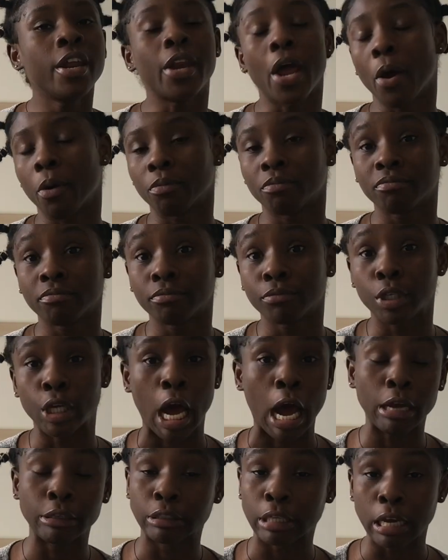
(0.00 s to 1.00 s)
No, you
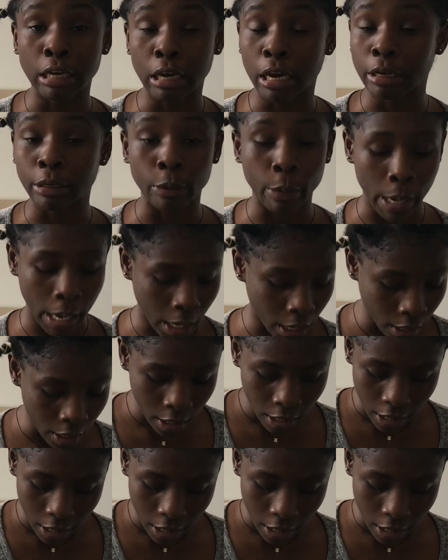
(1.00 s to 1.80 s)
don't take it anywhere.